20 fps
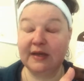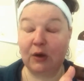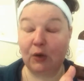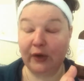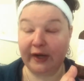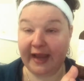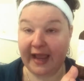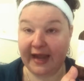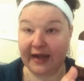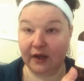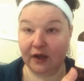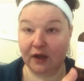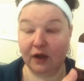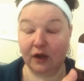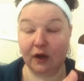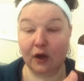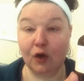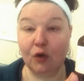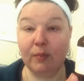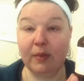organic
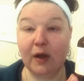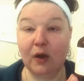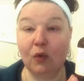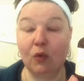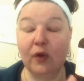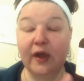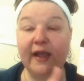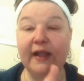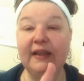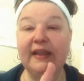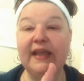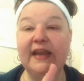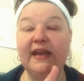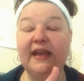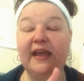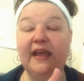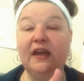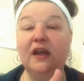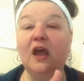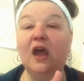jojoba oil in
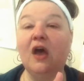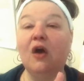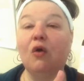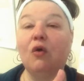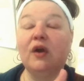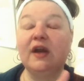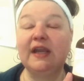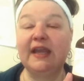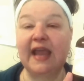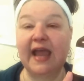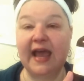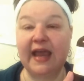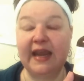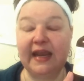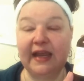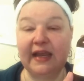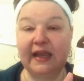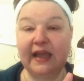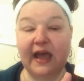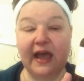it,
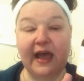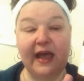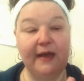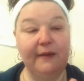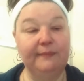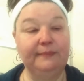organic